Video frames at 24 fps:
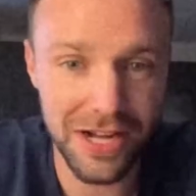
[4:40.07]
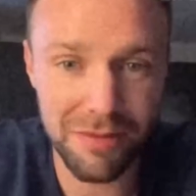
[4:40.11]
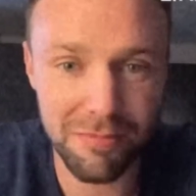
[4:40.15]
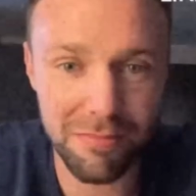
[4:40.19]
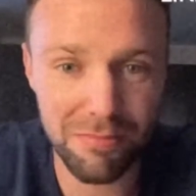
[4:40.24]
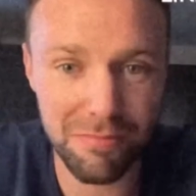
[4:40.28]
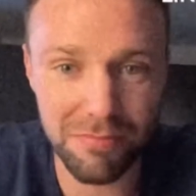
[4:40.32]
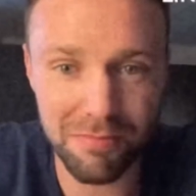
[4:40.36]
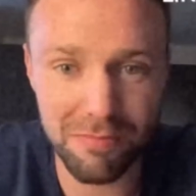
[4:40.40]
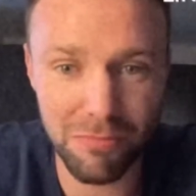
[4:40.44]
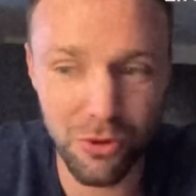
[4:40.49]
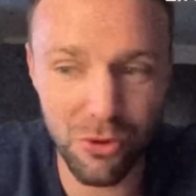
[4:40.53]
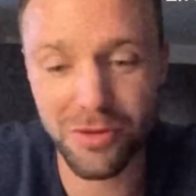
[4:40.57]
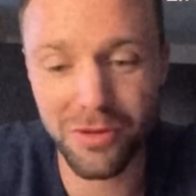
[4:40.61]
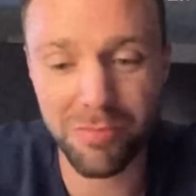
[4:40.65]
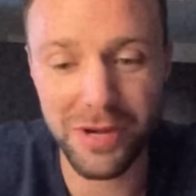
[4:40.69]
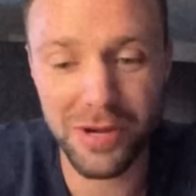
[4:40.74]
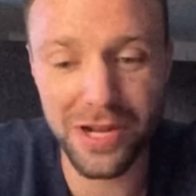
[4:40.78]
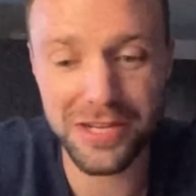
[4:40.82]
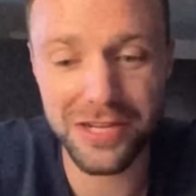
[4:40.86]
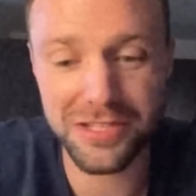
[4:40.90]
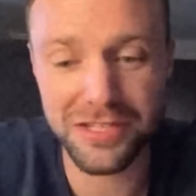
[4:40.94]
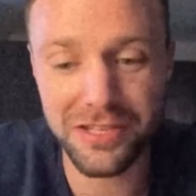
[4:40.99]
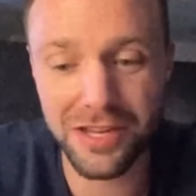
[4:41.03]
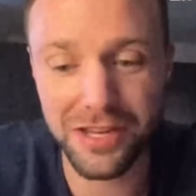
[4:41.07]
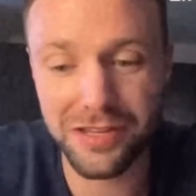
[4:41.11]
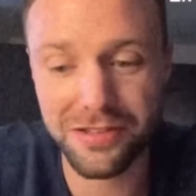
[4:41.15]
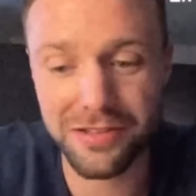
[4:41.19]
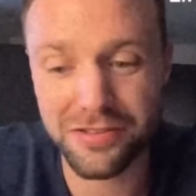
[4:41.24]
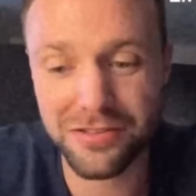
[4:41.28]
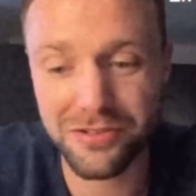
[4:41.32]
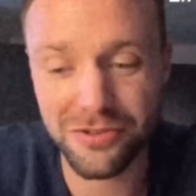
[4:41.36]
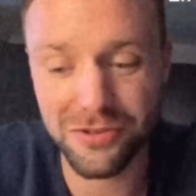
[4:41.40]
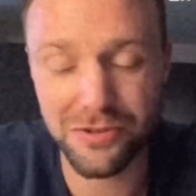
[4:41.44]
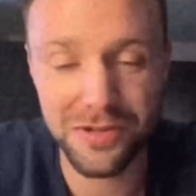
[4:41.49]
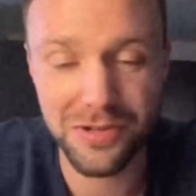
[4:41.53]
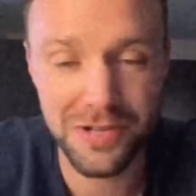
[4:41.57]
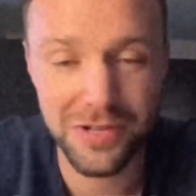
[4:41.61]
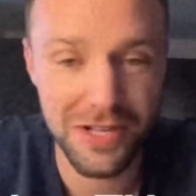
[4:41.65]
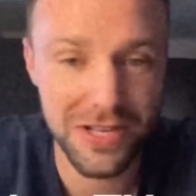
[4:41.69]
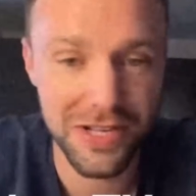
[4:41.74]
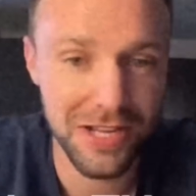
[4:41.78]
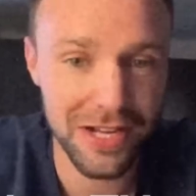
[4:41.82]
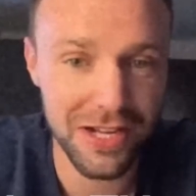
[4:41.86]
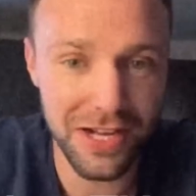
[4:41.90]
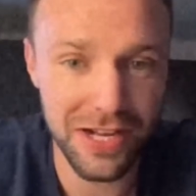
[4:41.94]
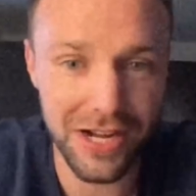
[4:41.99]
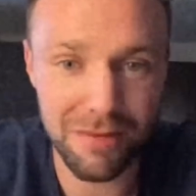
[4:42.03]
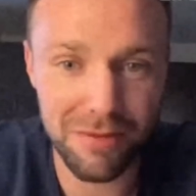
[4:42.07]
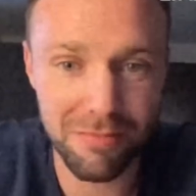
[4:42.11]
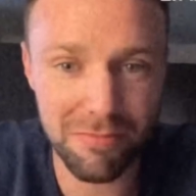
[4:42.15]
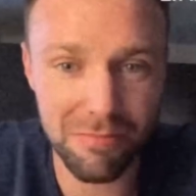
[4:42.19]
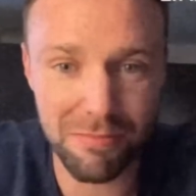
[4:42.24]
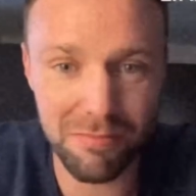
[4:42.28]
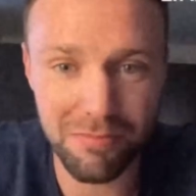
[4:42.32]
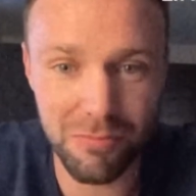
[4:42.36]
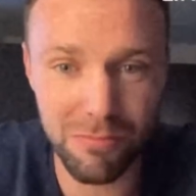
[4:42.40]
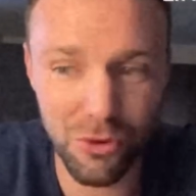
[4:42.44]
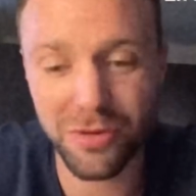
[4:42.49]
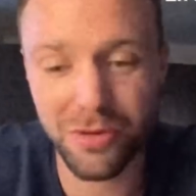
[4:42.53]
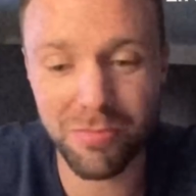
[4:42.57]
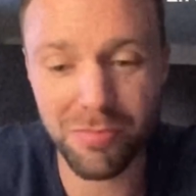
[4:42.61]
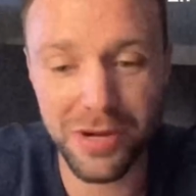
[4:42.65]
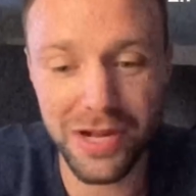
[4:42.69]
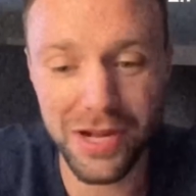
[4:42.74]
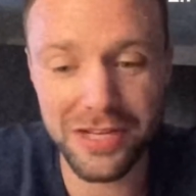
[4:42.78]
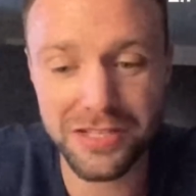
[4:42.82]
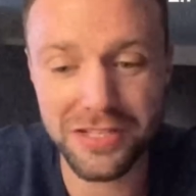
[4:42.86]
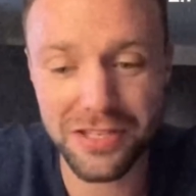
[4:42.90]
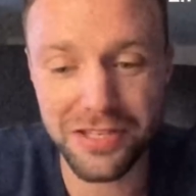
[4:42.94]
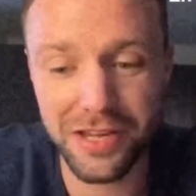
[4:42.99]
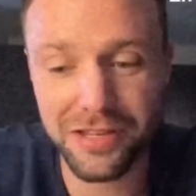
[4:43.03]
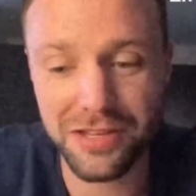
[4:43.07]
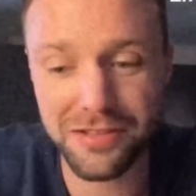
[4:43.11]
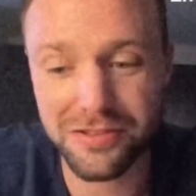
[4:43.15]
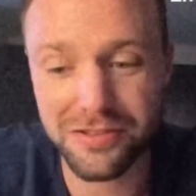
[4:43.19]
you know, he's saying whatever's on his mind.